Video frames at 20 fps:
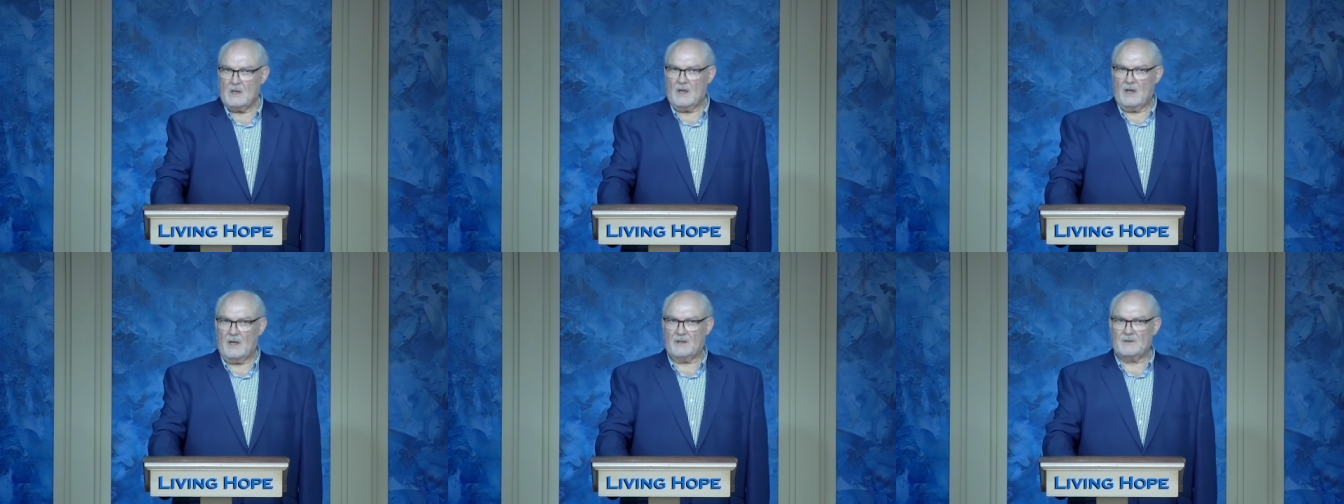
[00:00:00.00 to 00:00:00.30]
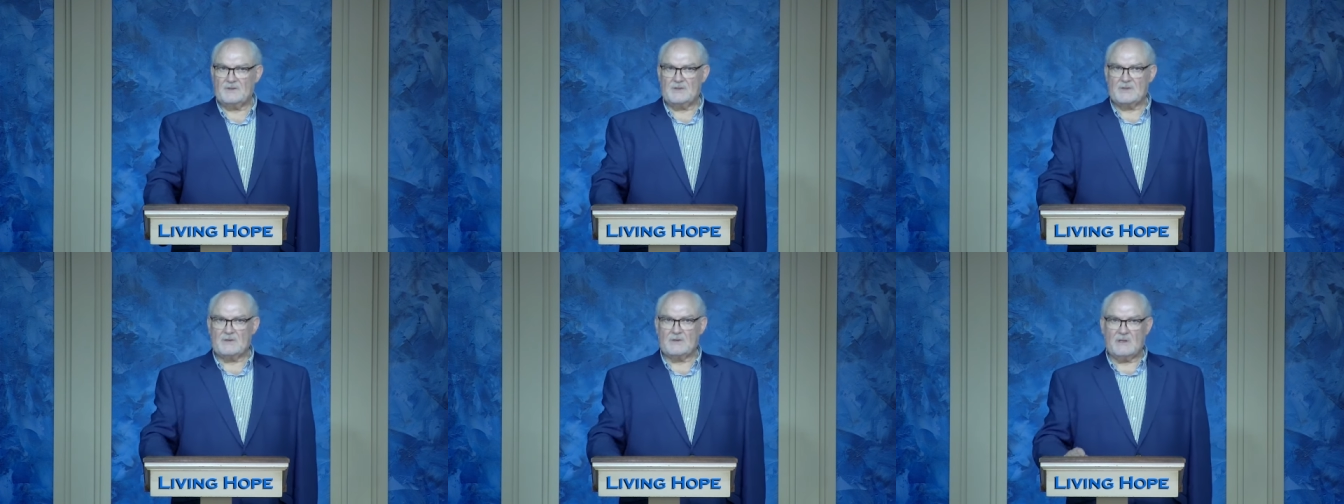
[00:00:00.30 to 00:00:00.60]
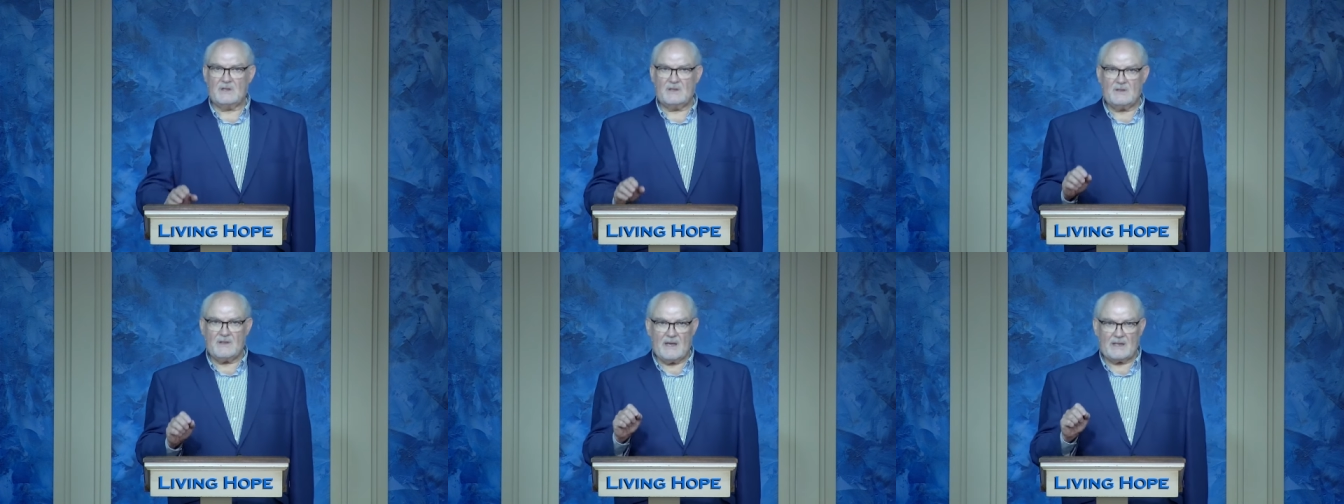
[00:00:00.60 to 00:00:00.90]
And
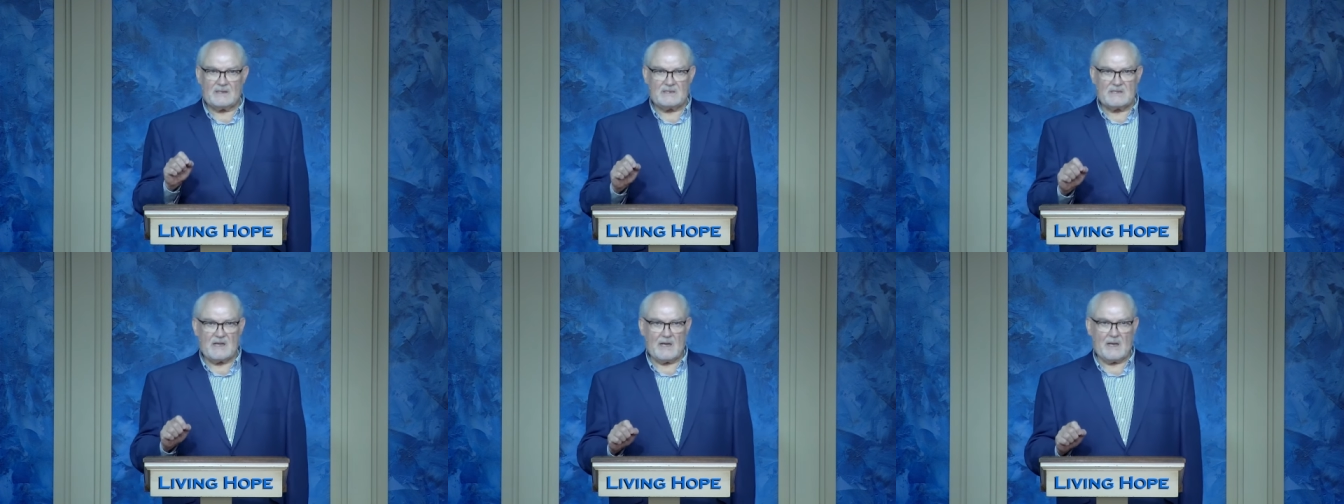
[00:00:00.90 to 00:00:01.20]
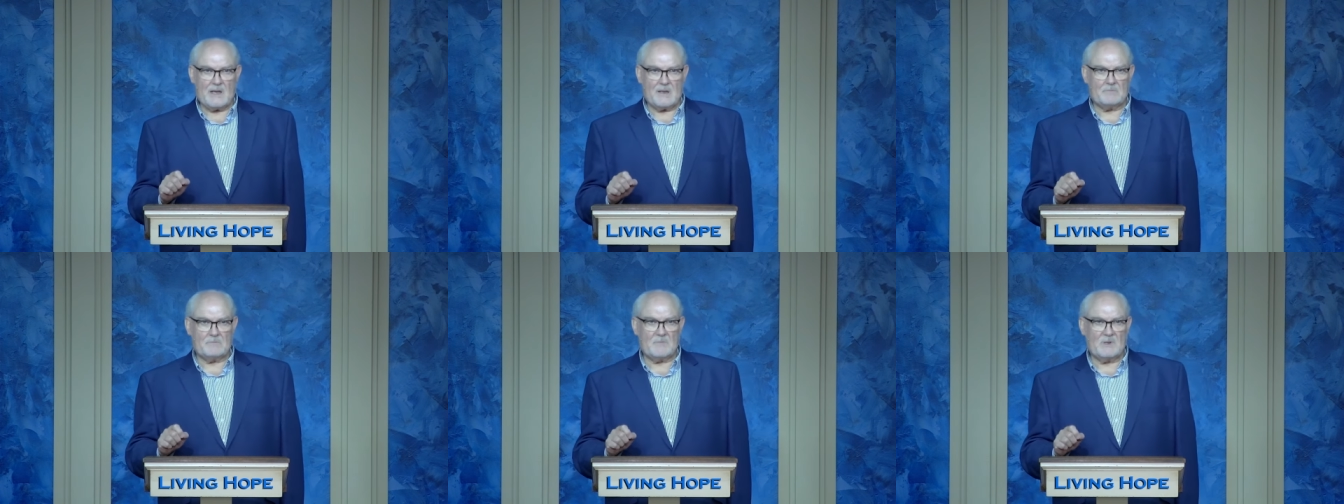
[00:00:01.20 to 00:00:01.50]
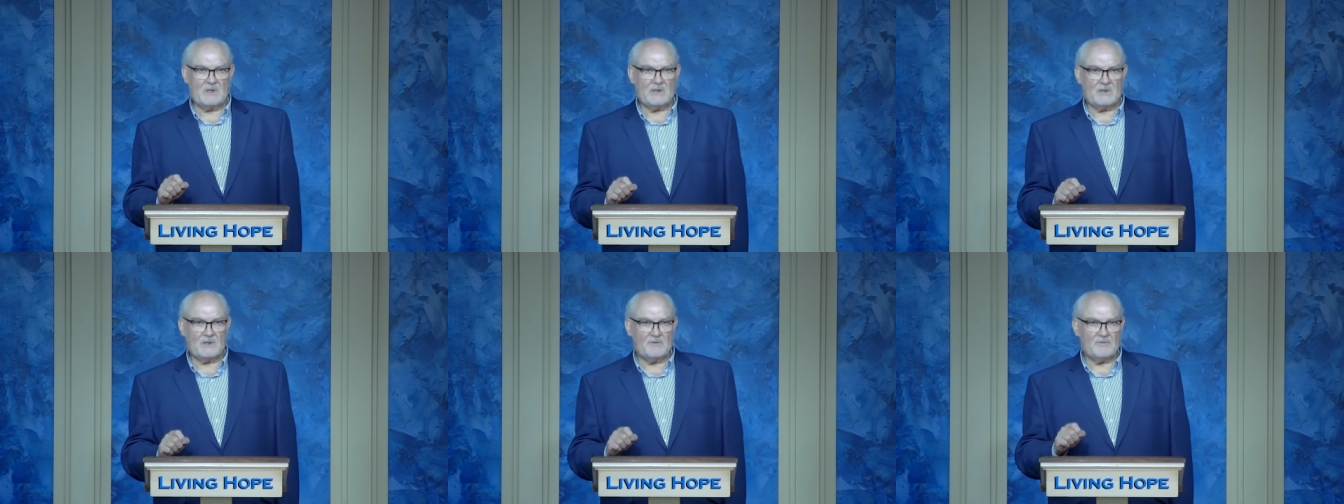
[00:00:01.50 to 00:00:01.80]
during that time,
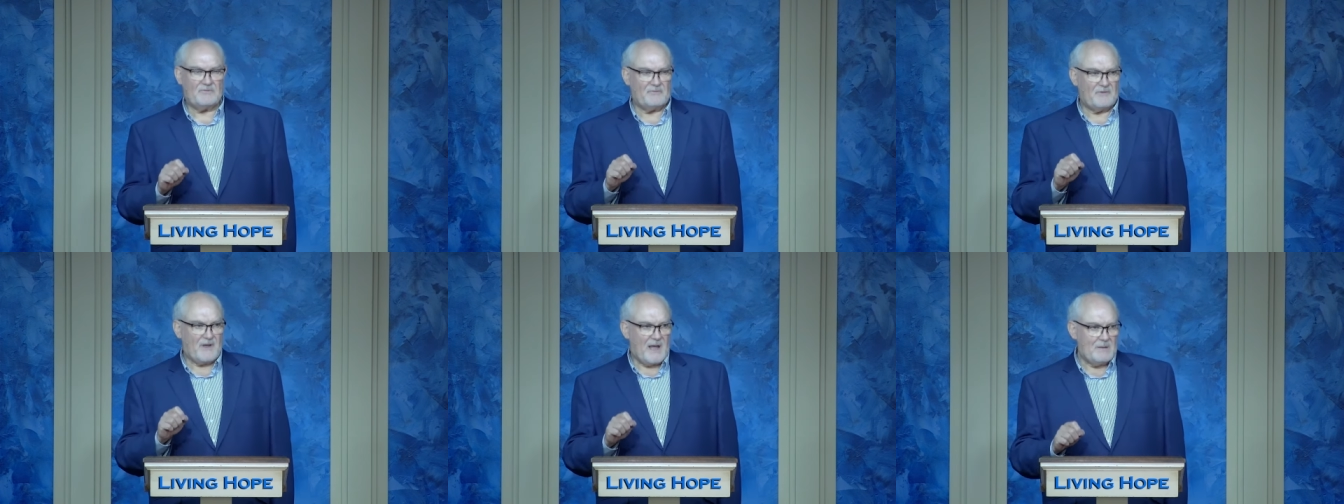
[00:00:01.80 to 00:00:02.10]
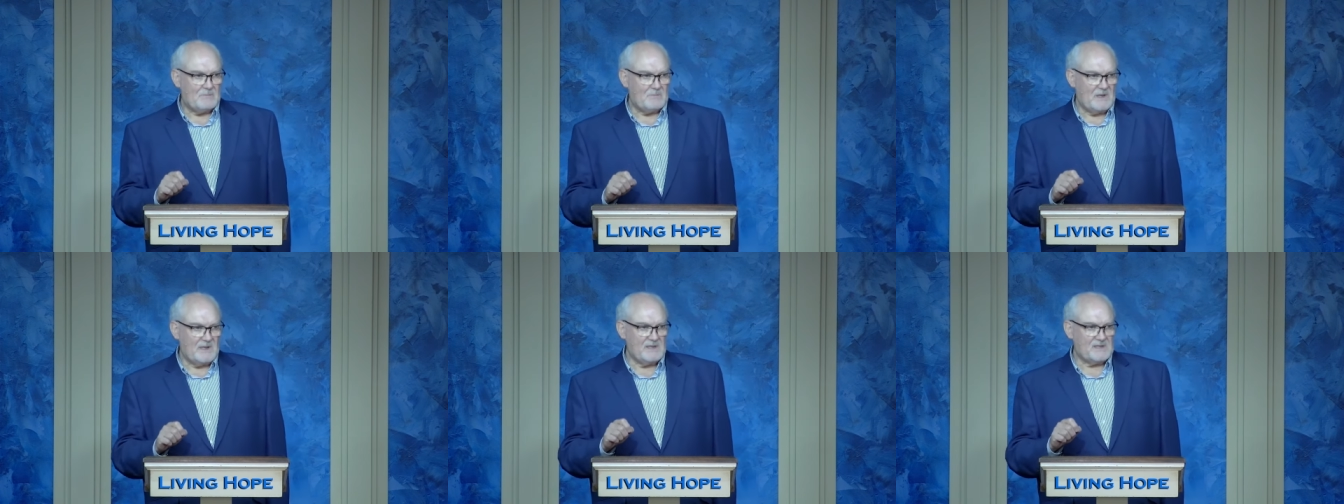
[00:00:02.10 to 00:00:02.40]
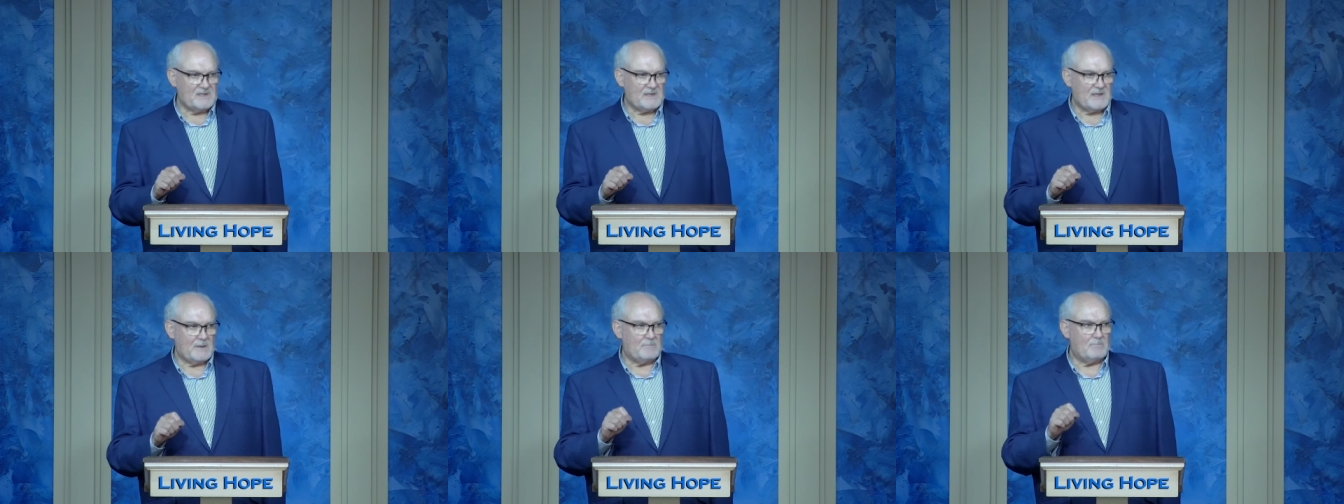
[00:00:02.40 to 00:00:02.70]
the family
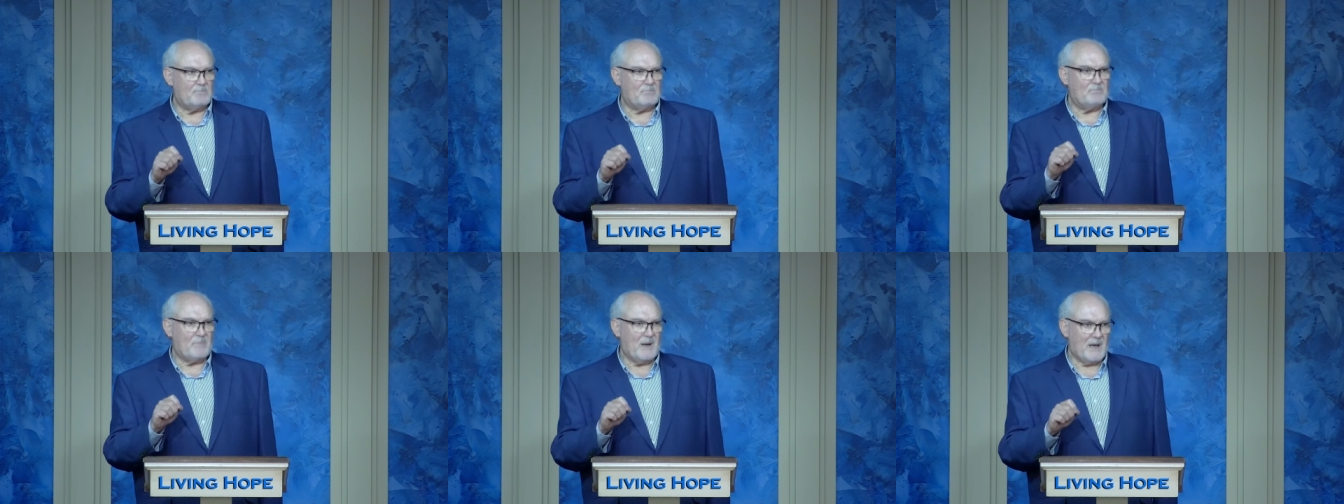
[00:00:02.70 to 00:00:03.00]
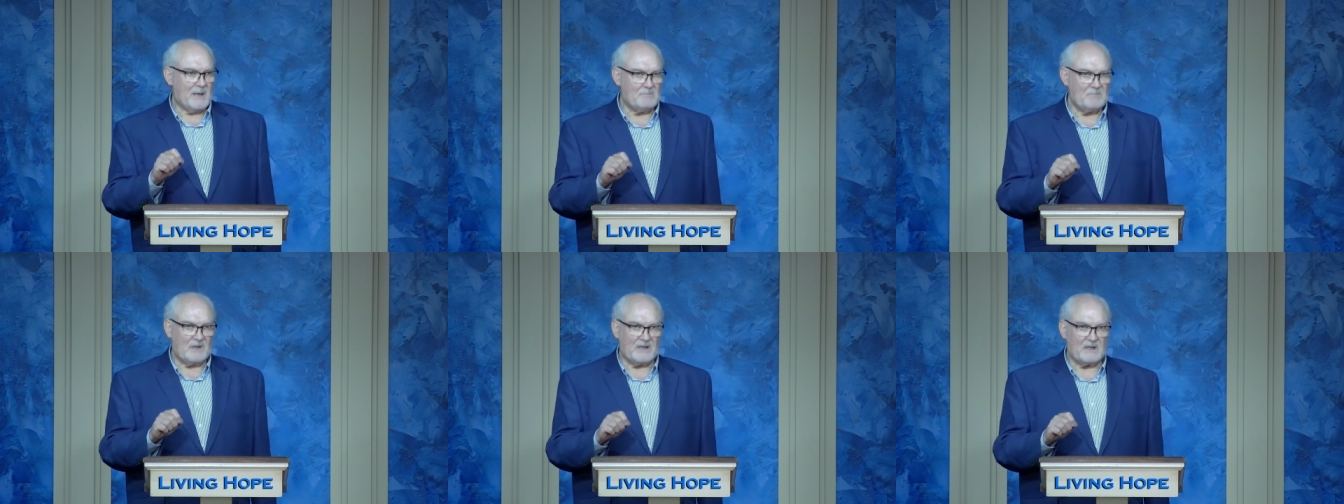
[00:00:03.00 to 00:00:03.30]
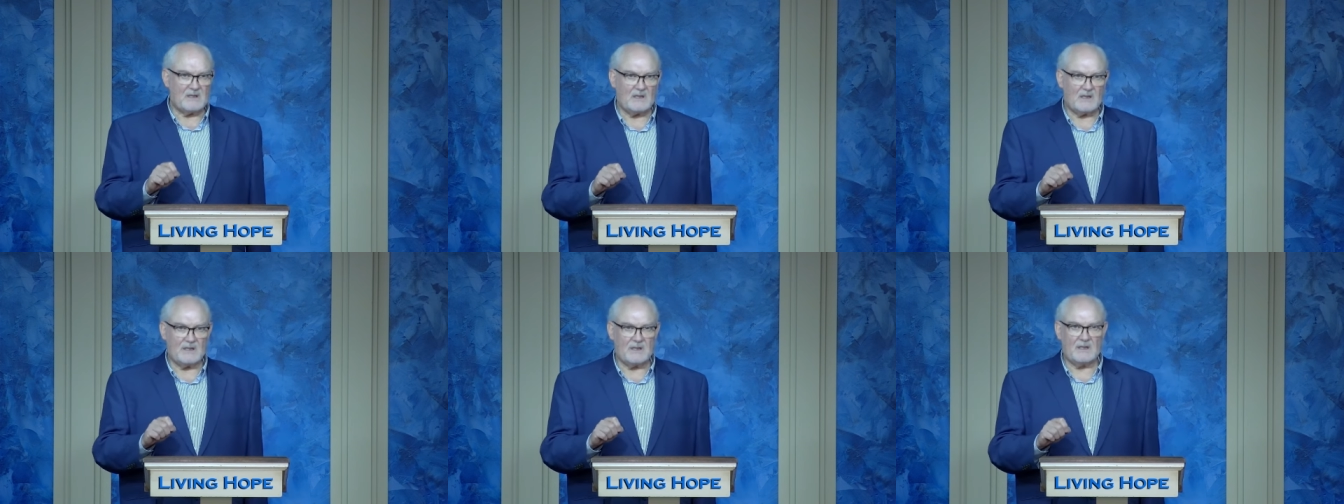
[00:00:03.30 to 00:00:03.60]
said
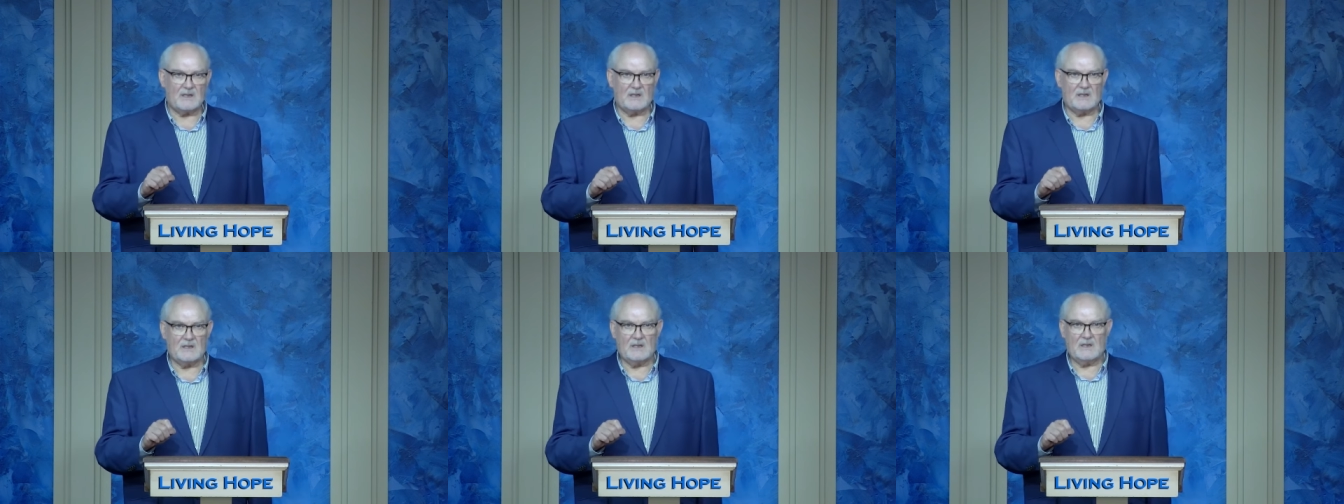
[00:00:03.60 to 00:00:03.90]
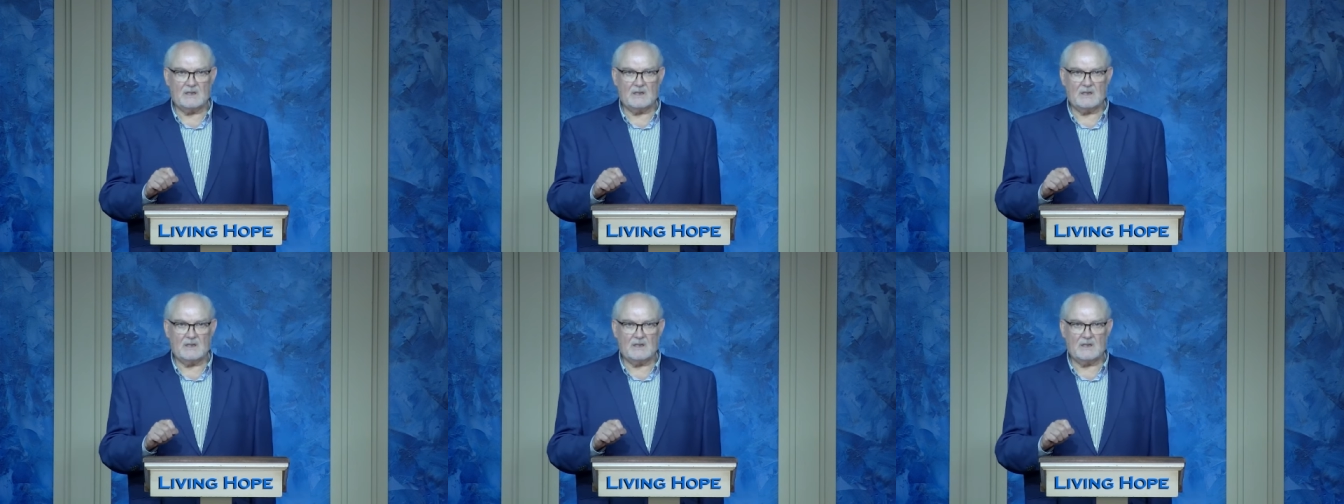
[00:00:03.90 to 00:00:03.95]
publicly